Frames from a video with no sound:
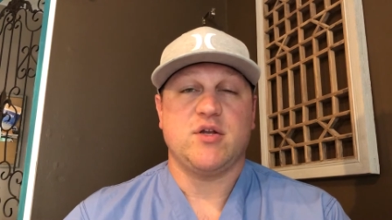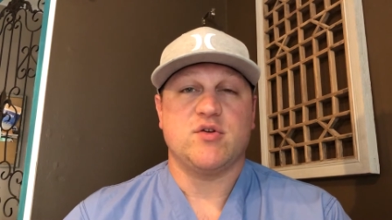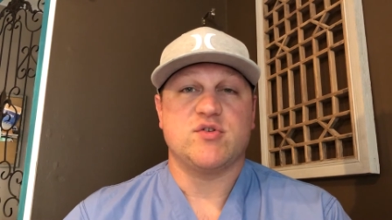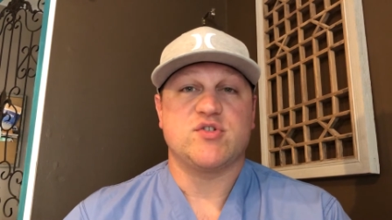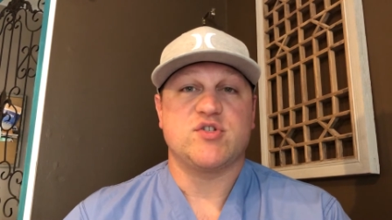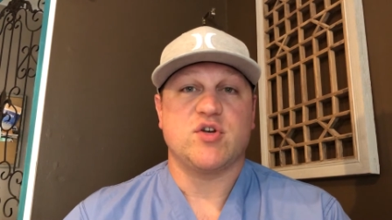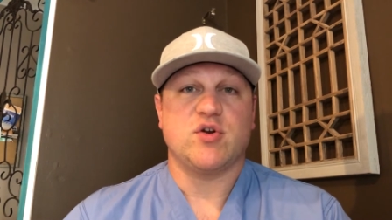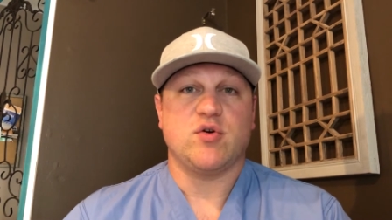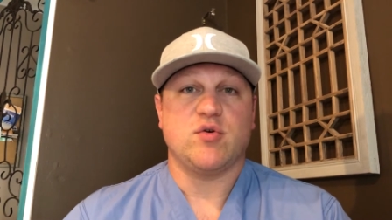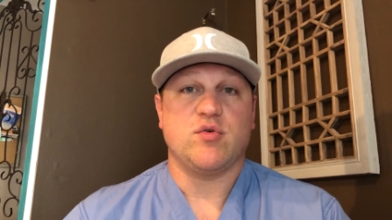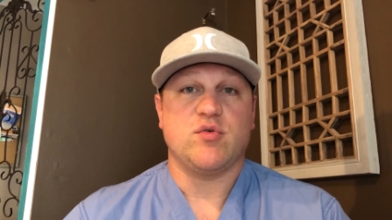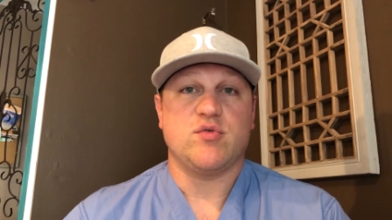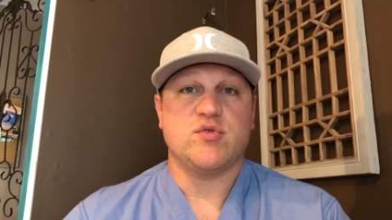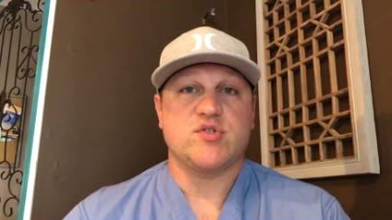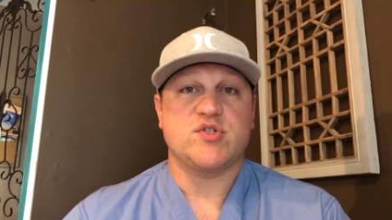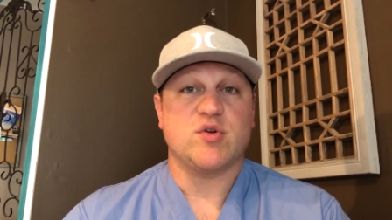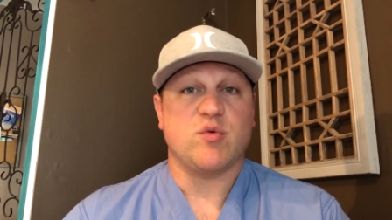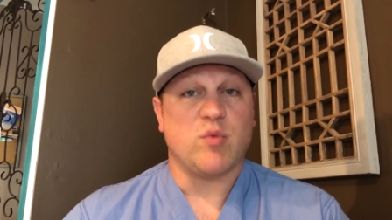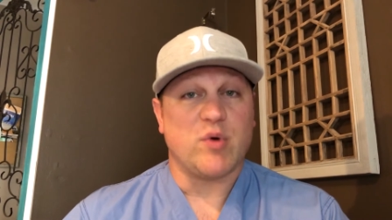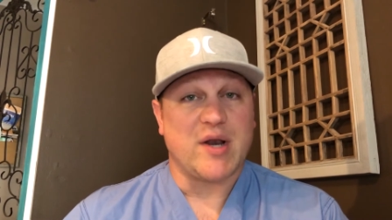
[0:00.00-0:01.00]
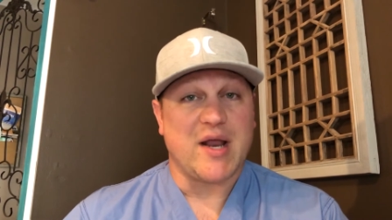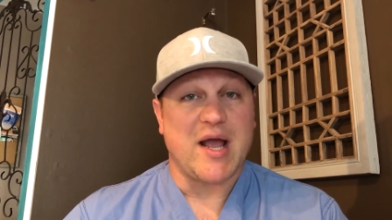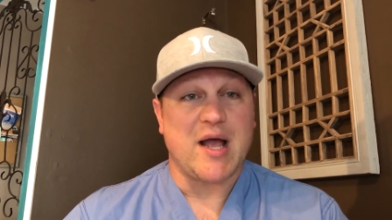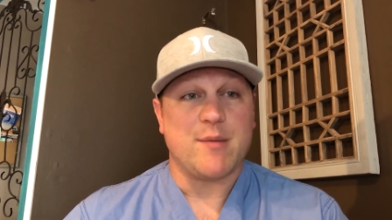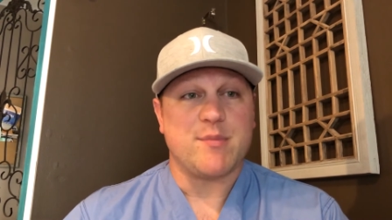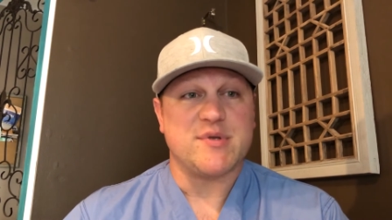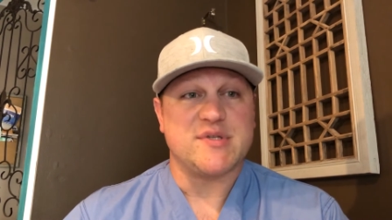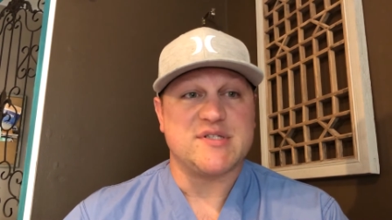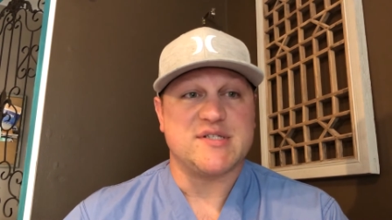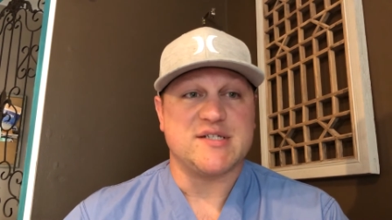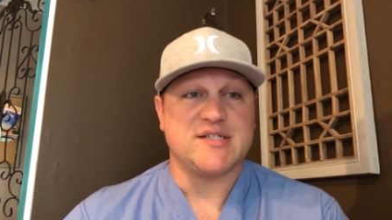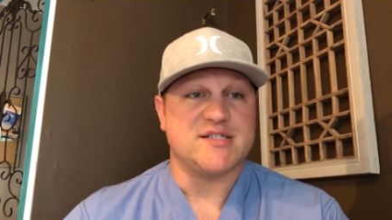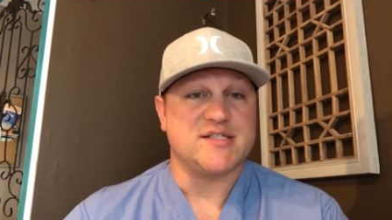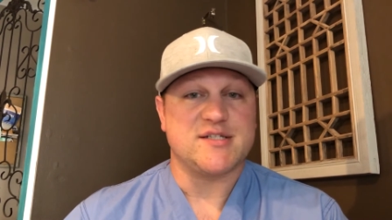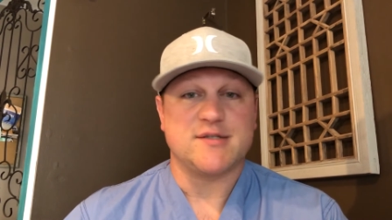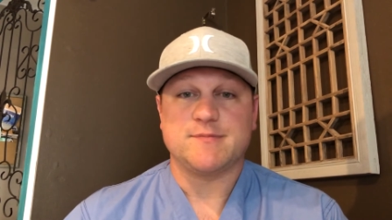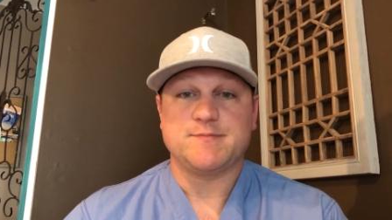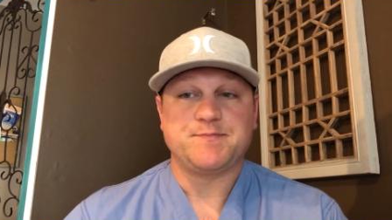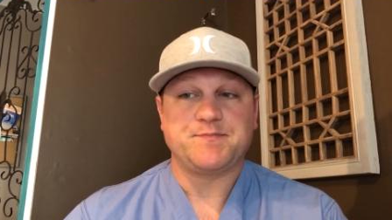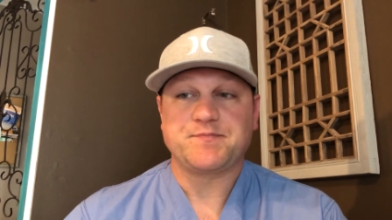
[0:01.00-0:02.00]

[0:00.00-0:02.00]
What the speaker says: So what happens is,